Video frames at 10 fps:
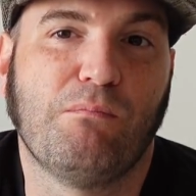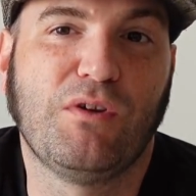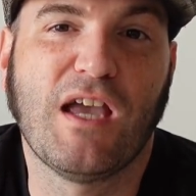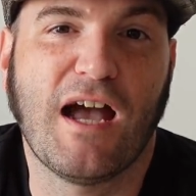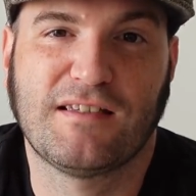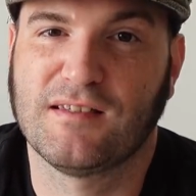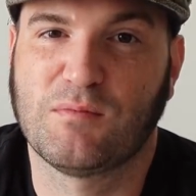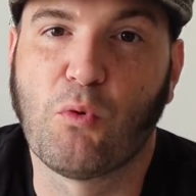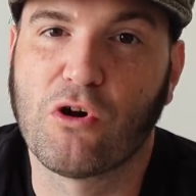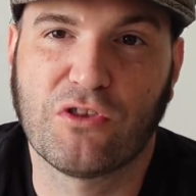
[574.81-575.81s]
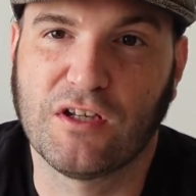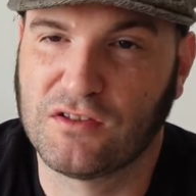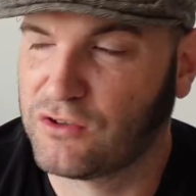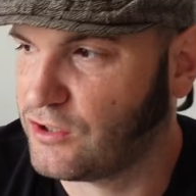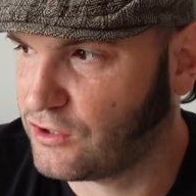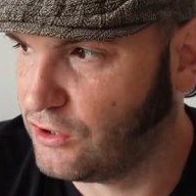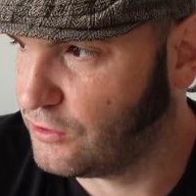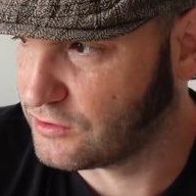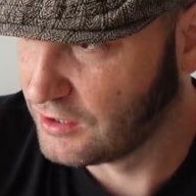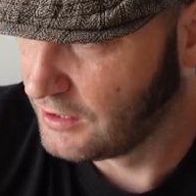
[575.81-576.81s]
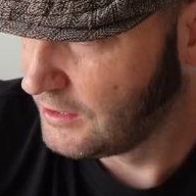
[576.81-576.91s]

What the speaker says: guess is more things are going to close.